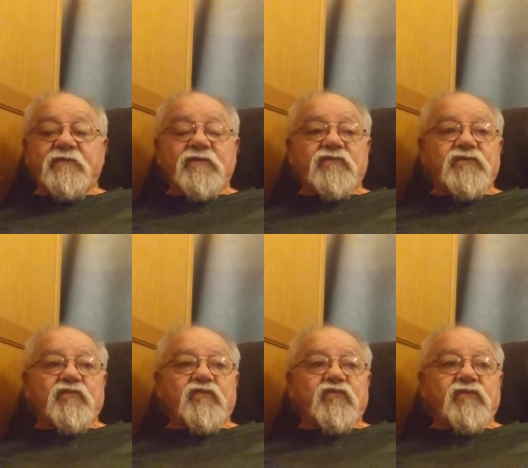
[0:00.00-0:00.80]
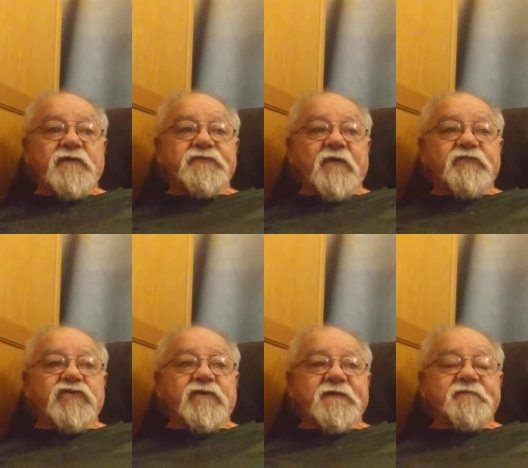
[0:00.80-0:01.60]
one runs off
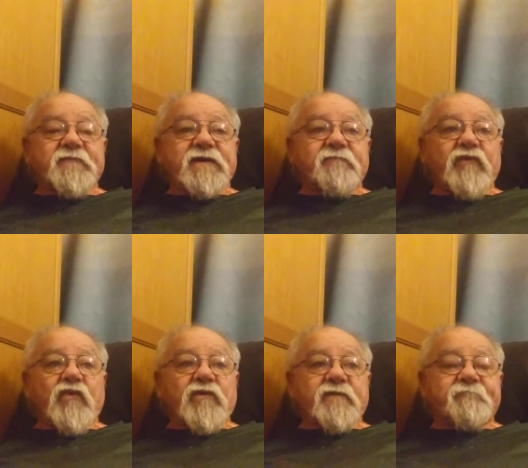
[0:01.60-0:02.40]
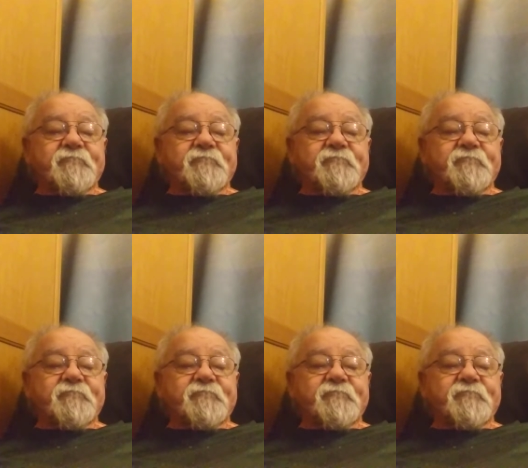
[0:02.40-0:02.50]
USB port.